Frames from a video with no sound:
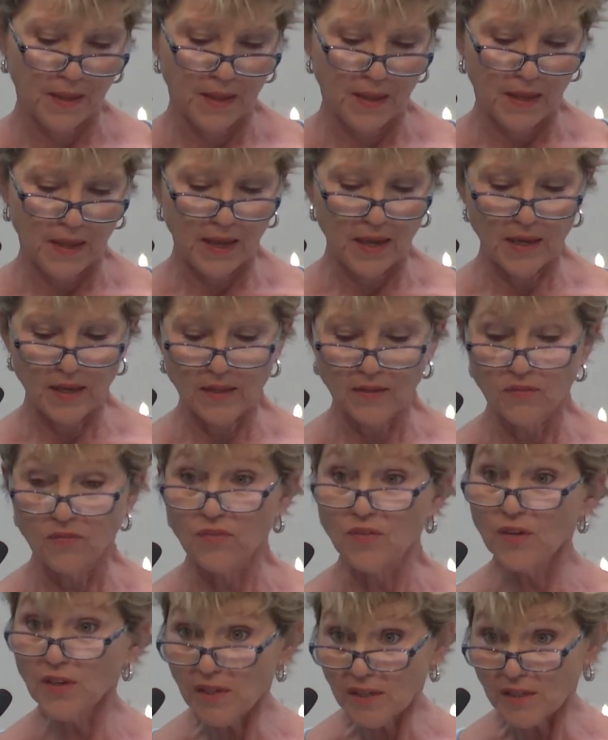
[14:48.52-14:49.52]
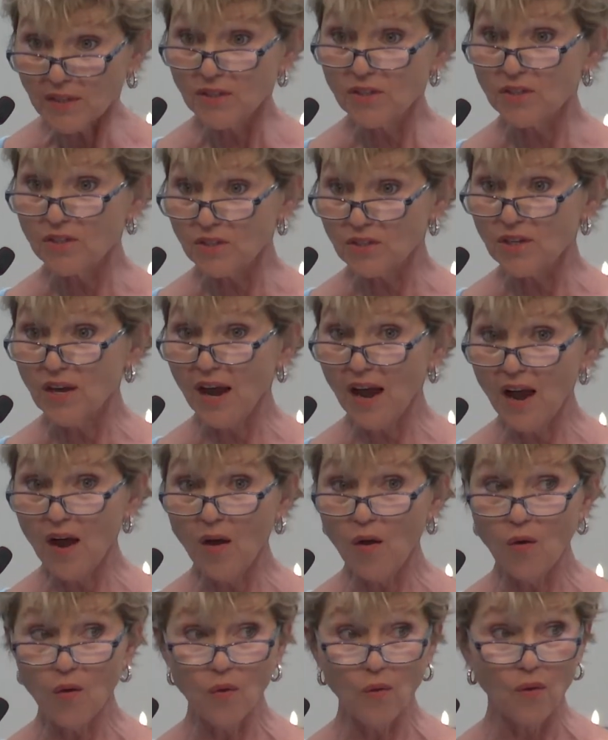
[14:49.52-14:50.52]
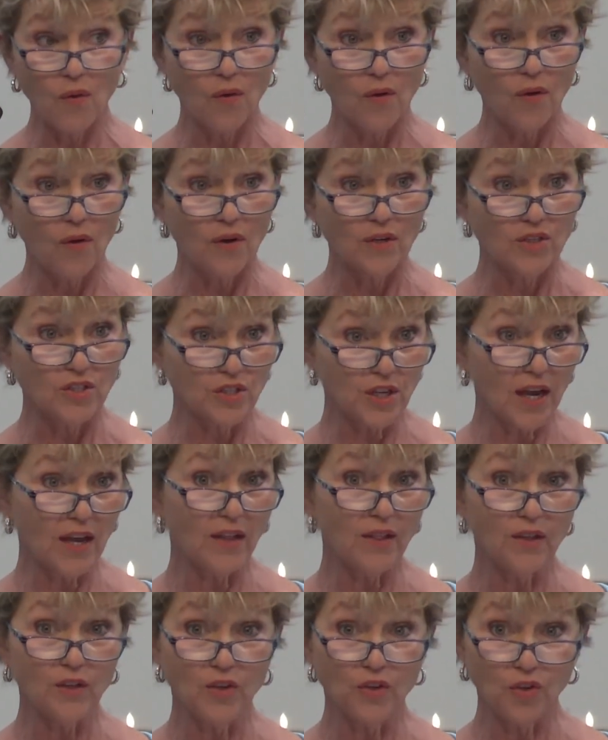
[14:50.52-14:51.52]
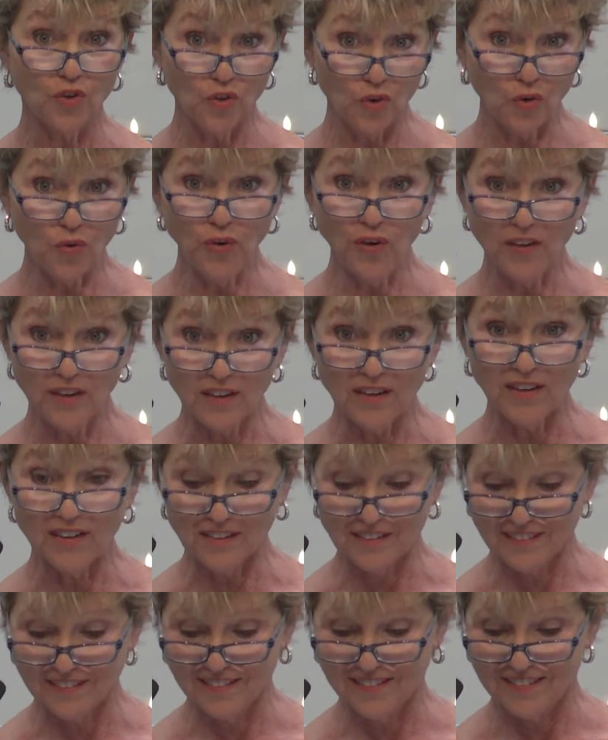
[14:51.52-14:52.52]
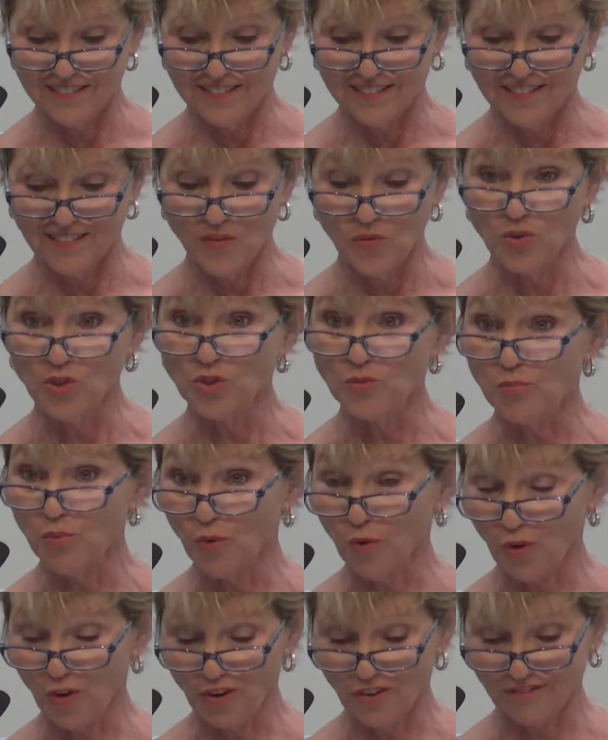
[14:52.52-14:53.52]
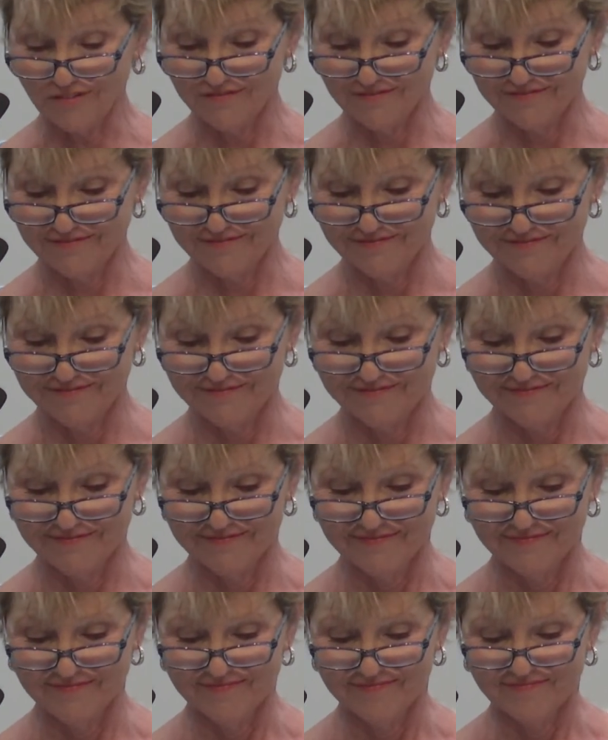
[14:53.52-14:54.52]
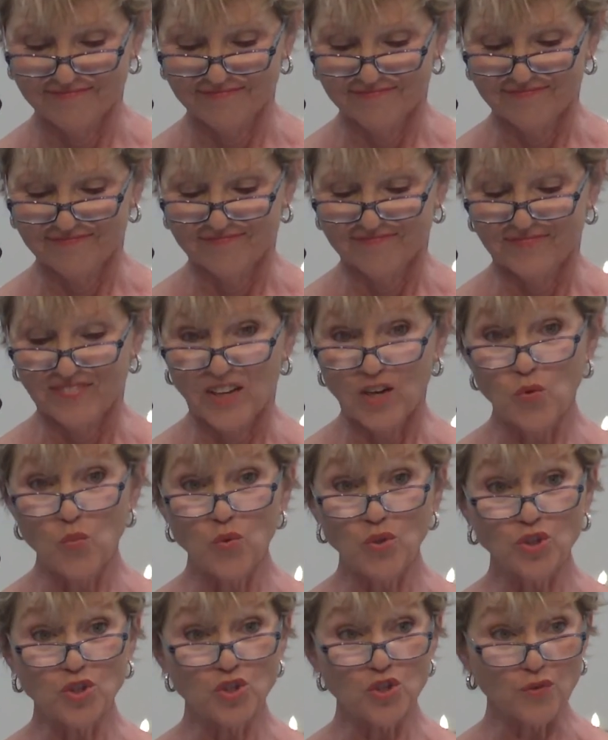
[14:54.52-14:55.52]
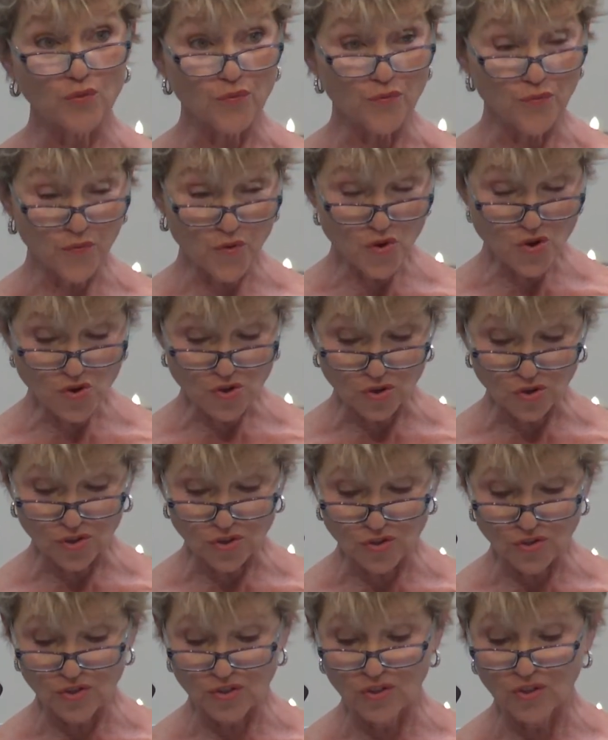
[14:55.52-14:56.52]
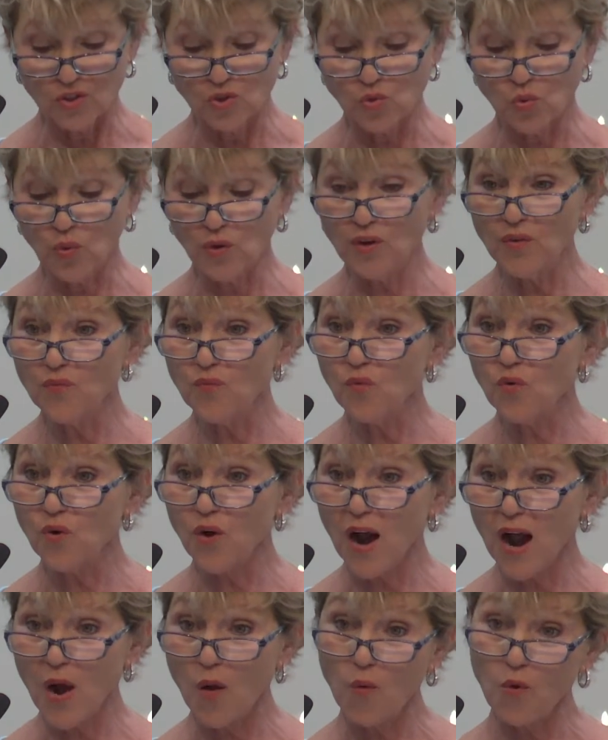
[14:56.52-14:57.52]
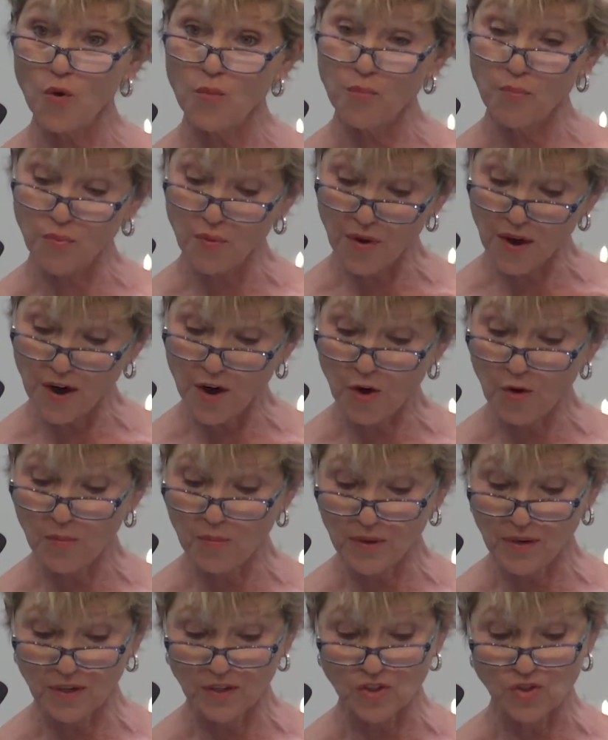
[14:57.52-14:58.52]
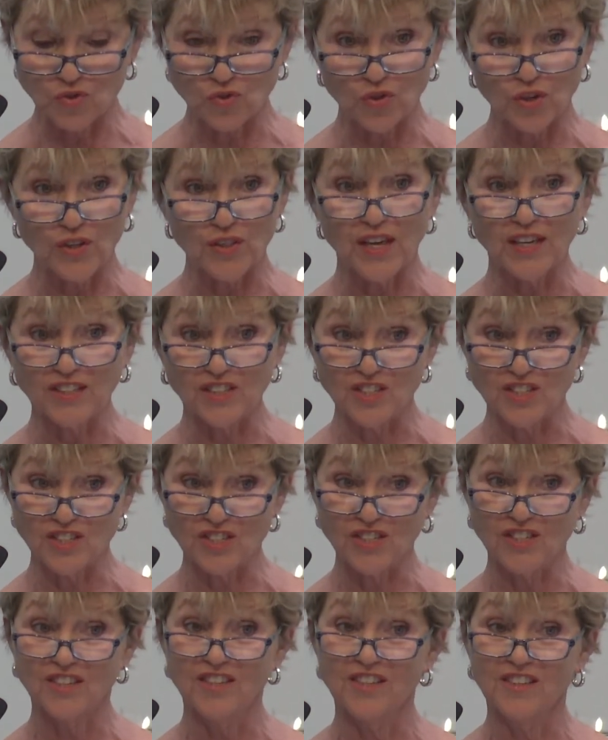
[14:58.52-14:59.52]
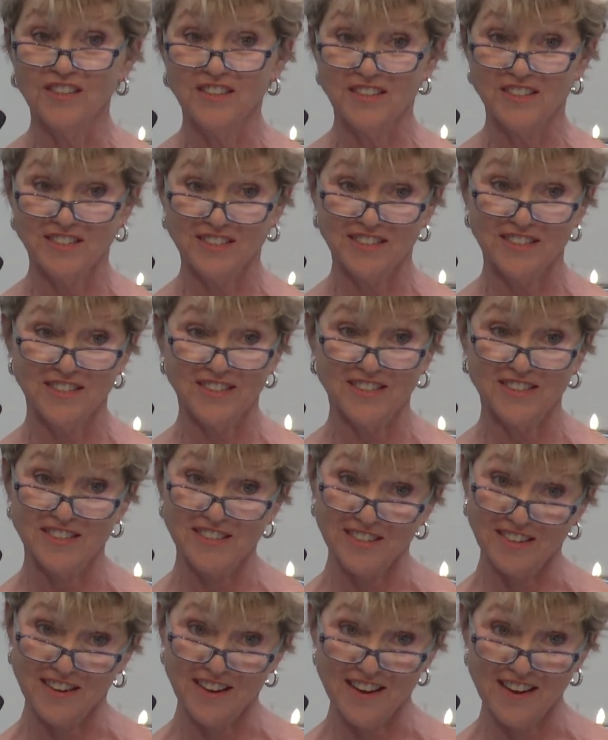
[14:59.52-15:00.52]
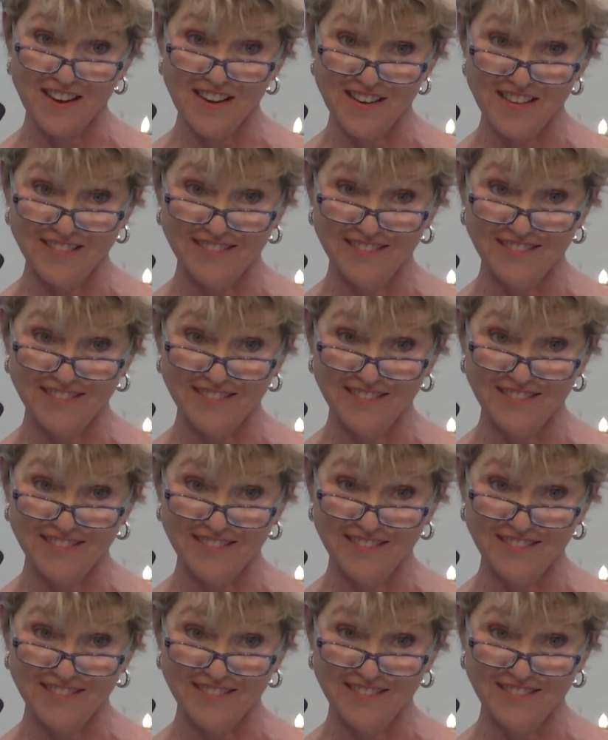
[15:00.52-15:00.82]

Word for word: and this is how silent unity was born. It was the first 24 hour prayer ministry that still exists today.